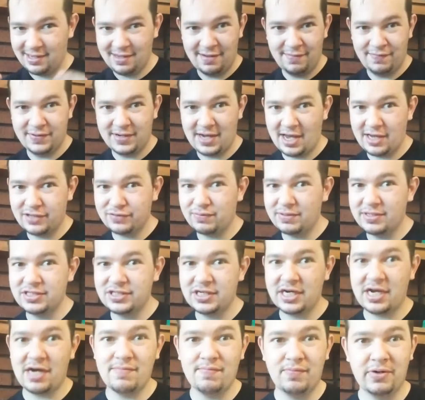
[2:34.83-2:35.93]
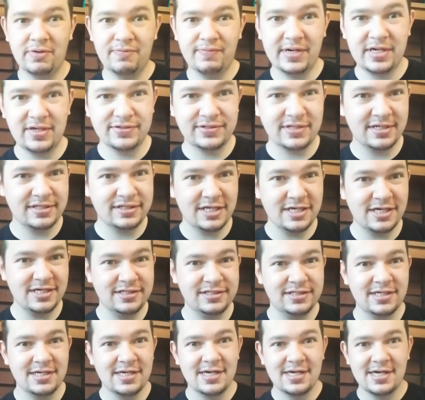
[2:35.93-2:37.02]
if you guys want to check out more videos like this,
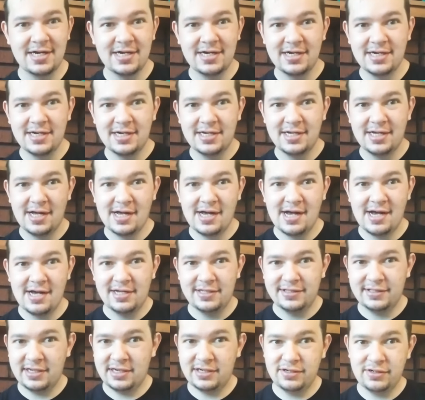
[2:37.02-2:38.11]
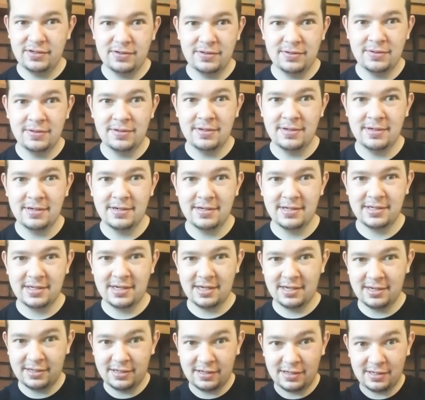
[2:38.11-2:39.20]
then you
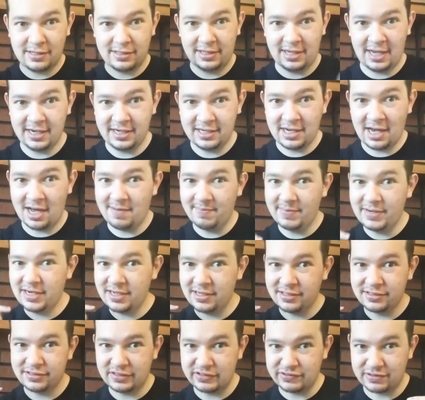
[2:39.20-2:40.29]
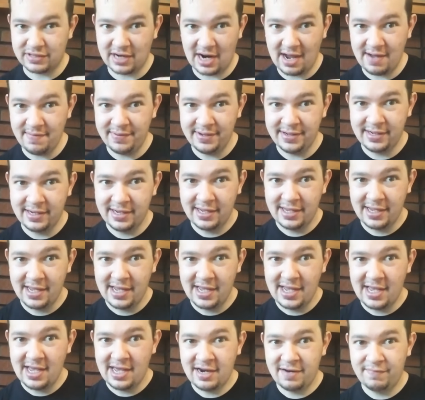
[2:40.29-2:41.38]
can like, comment, and subscribe.
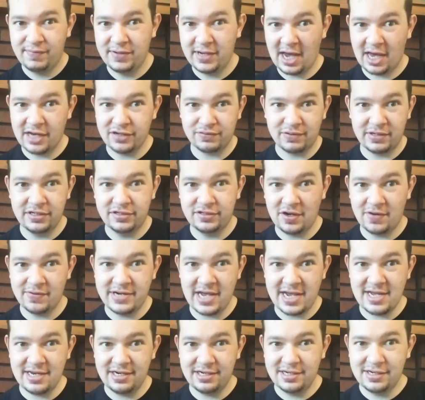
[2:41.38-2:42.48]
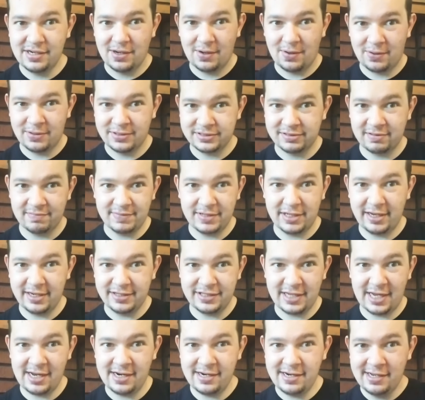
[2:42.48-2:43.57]
And if you guys want to donate or something like
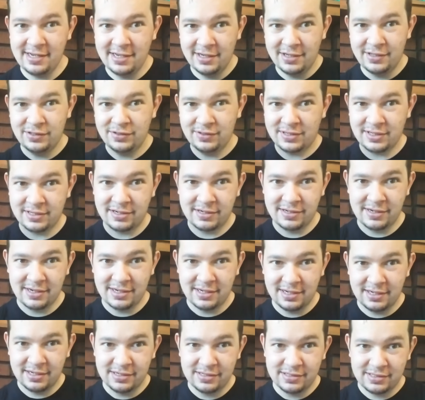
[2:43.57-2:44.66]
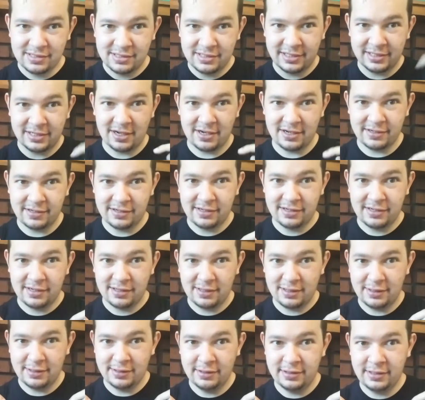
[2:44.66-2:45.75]
that, you could click on
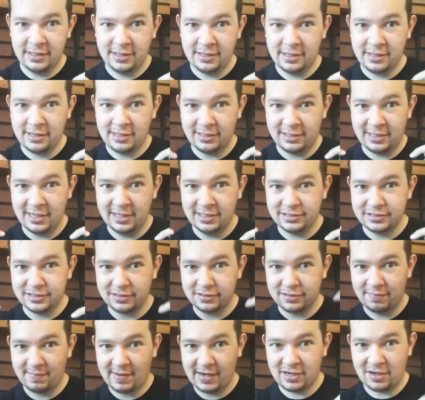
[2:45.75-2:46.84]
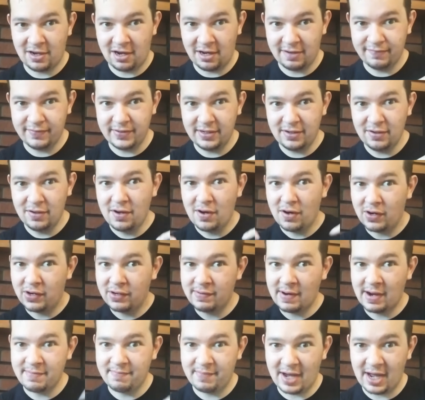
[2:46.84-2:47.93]
the links to my Ko-fi
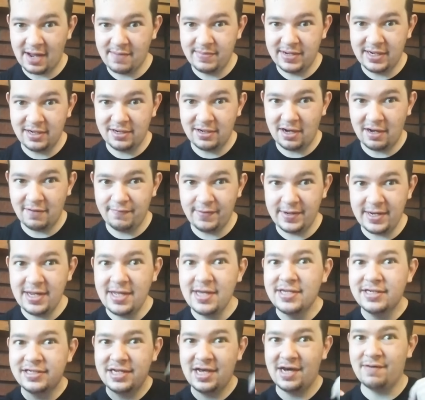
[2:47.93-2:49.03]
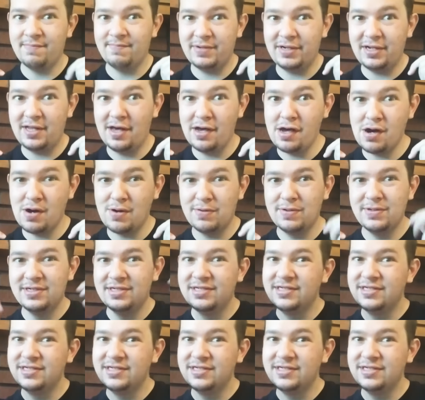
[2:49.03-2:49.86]
or my Buy Me a Ko-fi down below.